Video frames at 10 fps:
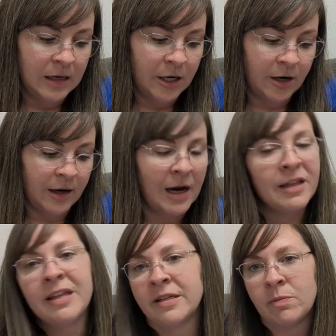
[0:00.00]
or
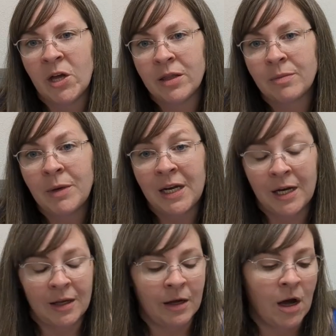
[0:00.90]
this month,
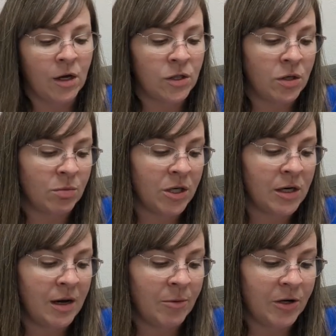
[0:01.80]
meaning
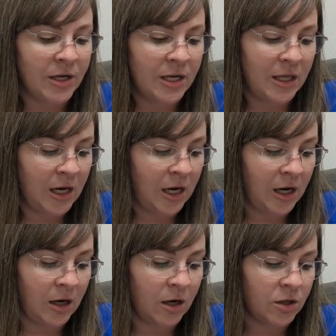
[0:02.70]
October. I'm already
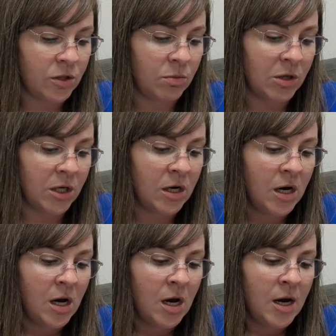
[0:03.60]
thinking in October.
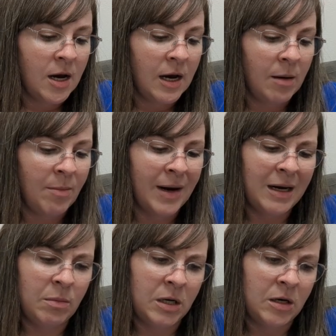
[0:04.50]
It
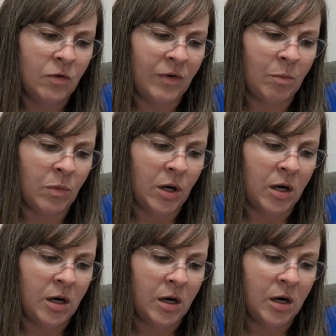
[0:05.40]
might be November.